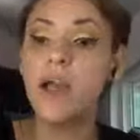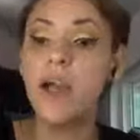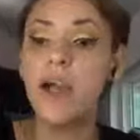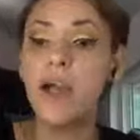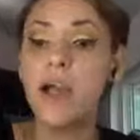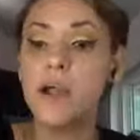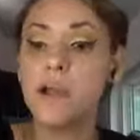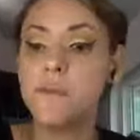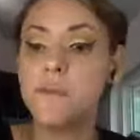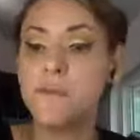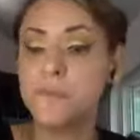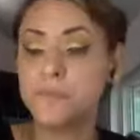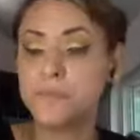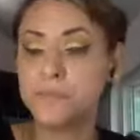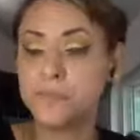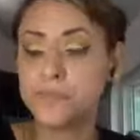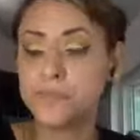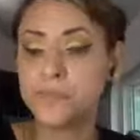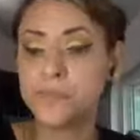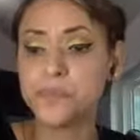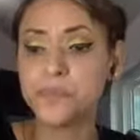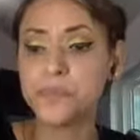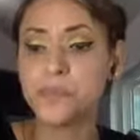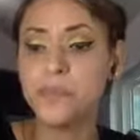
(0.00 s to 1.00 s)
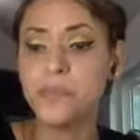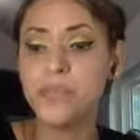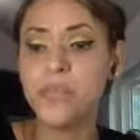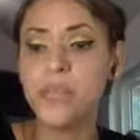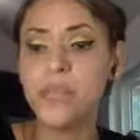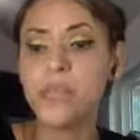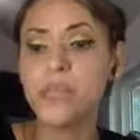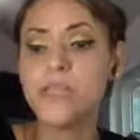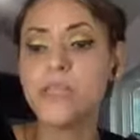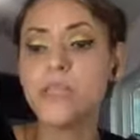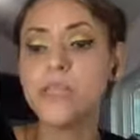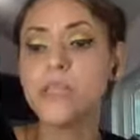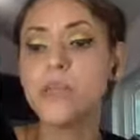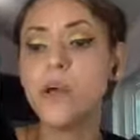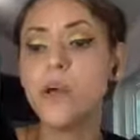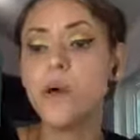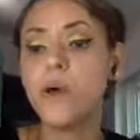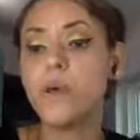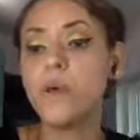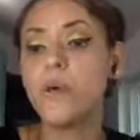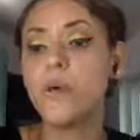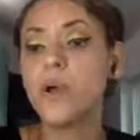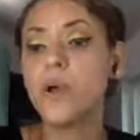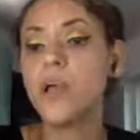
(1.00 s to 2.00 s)
um
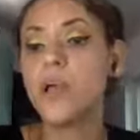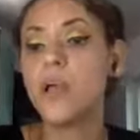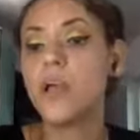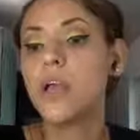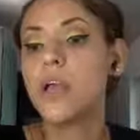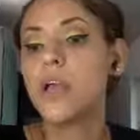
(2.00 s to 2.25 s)
so